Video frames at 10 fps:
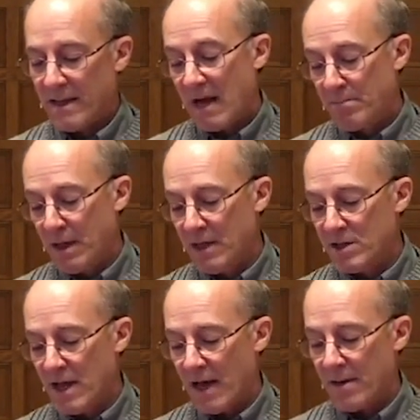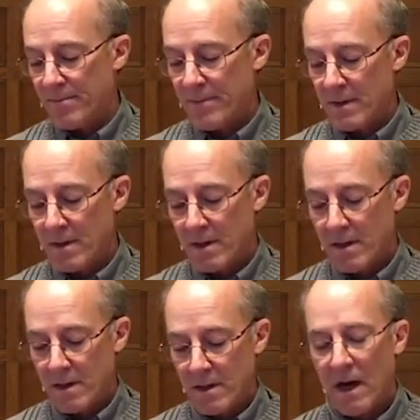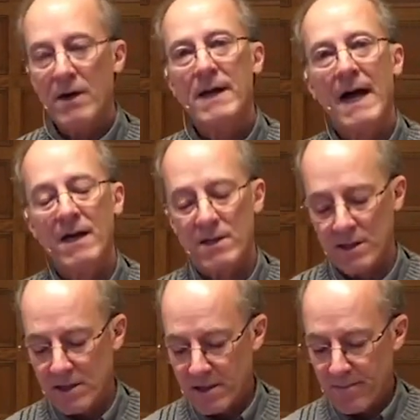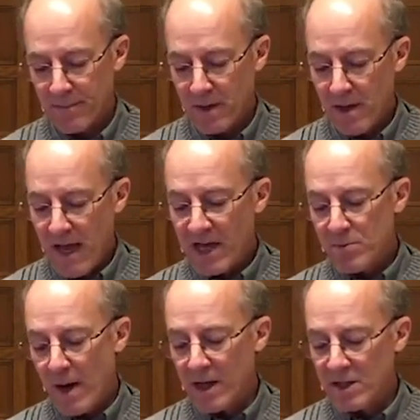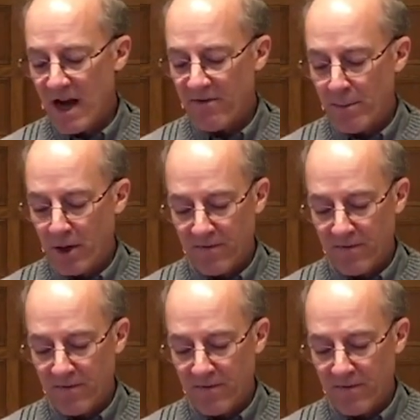That being said, our diocese, as well as government